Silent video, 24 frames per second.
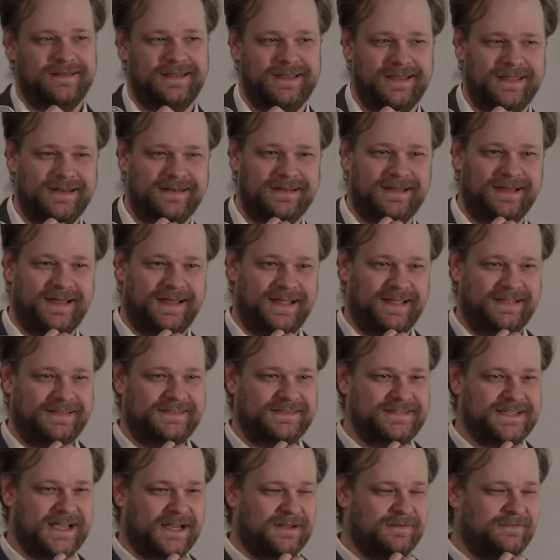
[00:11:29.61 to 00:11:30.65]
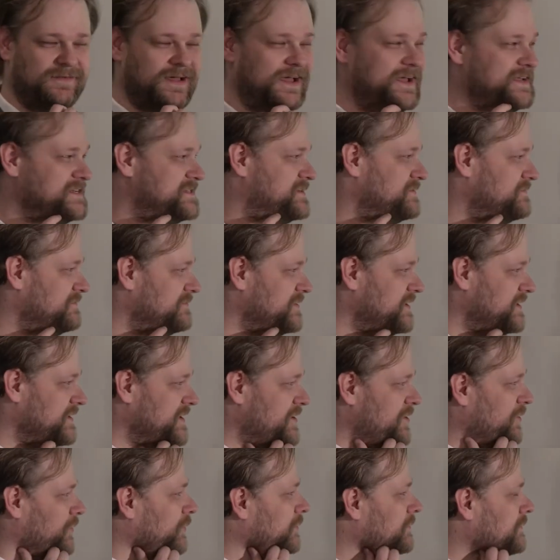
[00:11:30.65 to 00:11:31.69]
in uh, televised
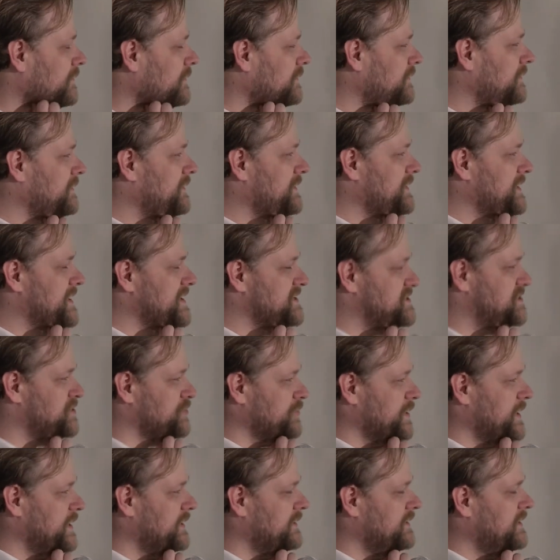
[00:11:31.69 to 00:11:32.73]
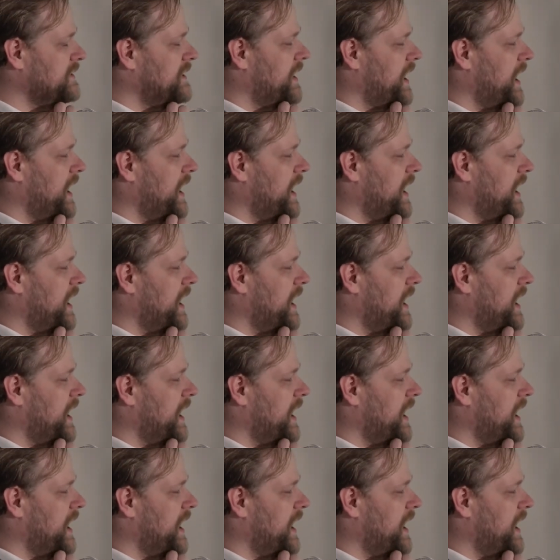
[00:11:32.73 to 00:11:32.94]
video history.